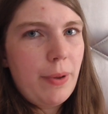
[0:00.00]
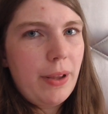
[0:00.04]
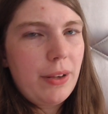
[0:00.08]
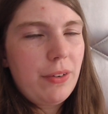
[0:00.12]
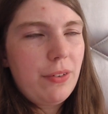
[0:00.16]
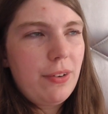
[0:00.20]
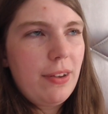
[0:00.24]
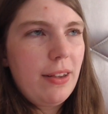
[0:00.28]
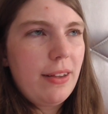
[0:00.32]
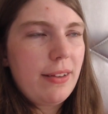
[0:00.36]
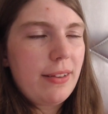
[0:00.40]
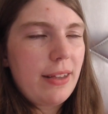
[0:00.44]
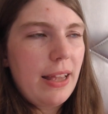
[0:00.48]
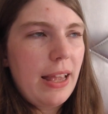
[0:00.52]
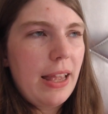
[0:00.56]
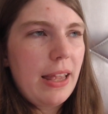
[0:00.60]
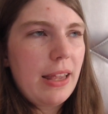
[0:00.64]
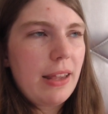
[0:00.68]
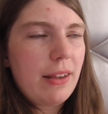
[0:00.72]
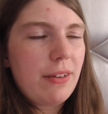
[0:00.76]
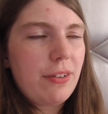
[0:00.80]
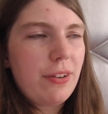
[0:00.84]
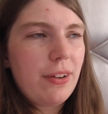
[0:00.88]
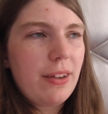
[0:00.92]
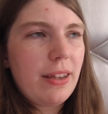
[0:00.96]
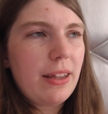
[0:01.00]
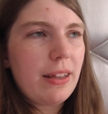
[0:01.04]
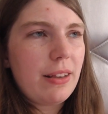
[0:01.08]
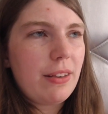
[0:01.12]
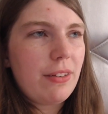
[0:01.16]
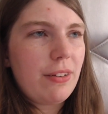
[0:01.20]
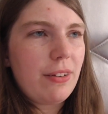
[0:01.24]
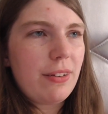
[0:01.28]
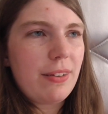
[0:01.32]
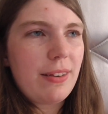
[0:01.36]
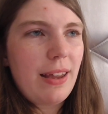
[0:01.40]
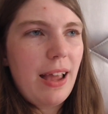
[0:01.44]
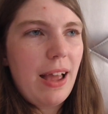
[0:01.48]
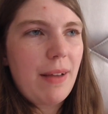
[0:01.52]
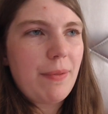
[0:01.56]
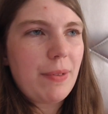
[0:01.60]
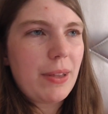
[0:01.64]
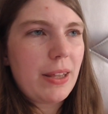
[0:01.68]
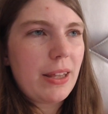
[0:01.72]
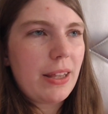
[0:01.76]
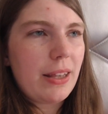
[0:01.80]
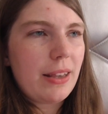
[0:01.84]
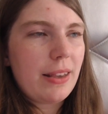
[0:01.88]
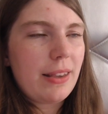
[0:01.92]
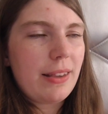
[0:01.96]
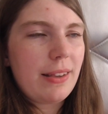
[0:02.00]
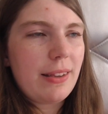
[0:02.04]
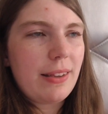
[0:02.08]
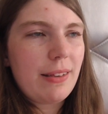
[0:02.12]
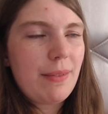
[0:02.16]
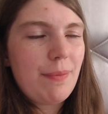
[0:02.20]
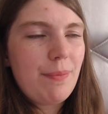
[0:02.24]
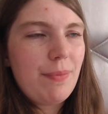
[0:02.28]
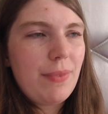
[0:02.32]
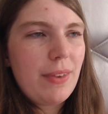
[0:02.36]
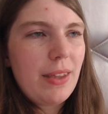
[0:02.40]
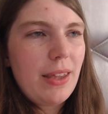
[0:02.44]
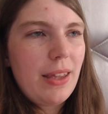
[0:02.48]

my cheesecake. She can just have it.